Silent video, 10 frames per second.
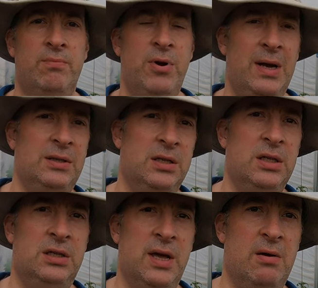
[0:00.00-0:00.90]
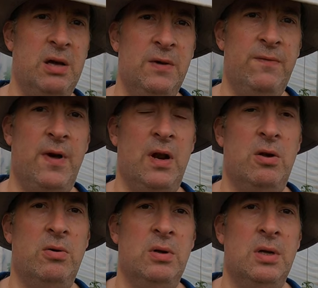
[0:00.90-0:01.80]
practices that I
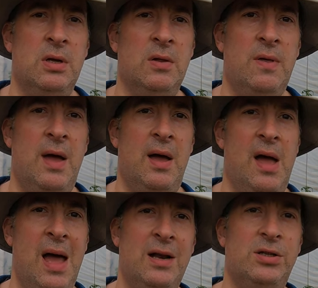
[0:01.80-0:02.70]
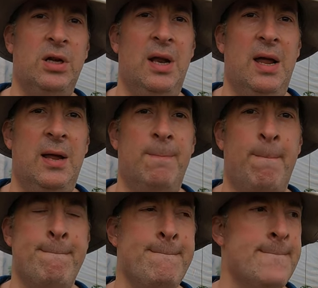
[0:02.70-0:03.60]
follow that actually
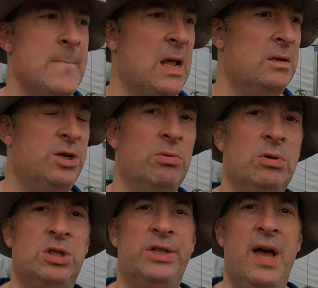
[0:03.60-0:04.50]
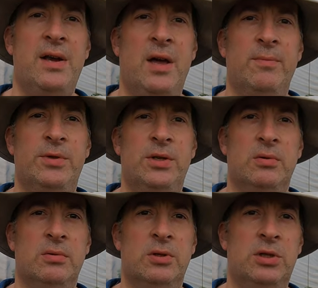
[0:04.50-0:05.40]
don't stand up
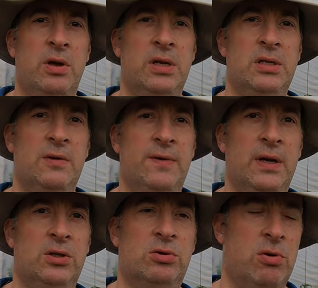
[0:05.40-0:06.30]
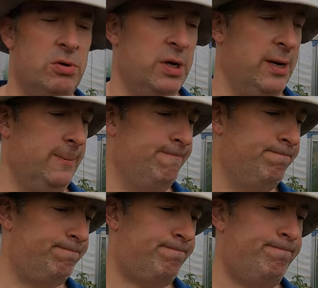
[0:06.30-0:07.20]
to scientific scrutiny.
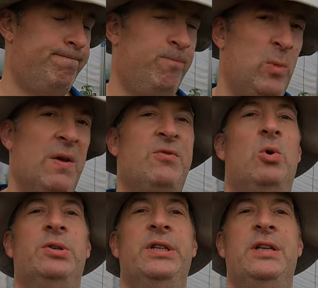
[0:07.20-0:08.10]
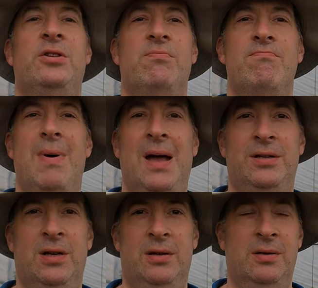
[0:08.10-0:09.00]
Of course, it doesn't
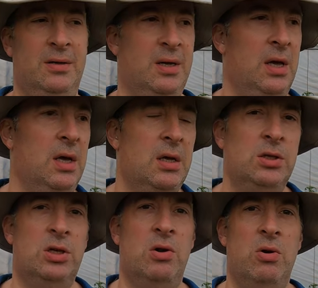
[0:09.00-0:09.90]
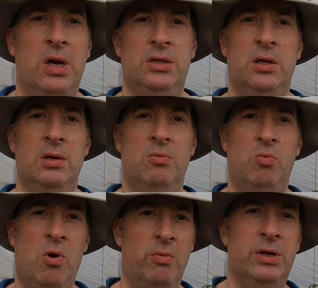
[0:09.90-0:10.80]
matter. So long as
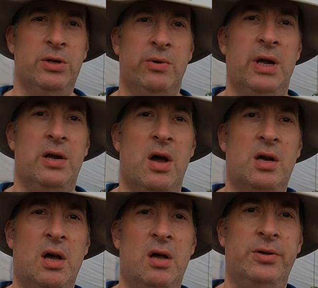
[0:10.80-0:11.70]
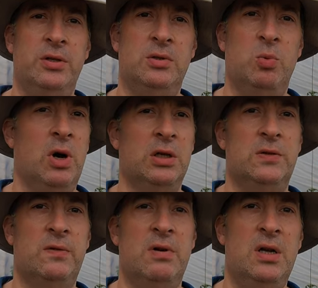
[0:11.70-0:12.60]
what we're doing in our gardens
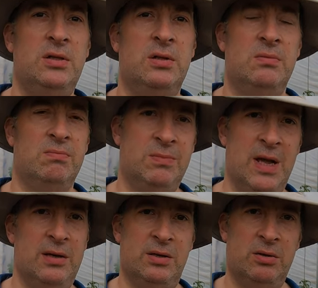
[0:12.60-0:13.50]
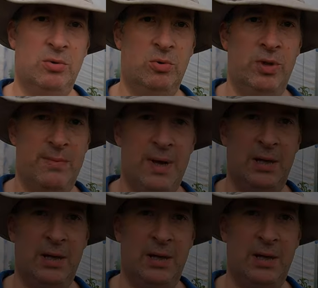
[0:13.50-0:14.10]
works for us, that's all that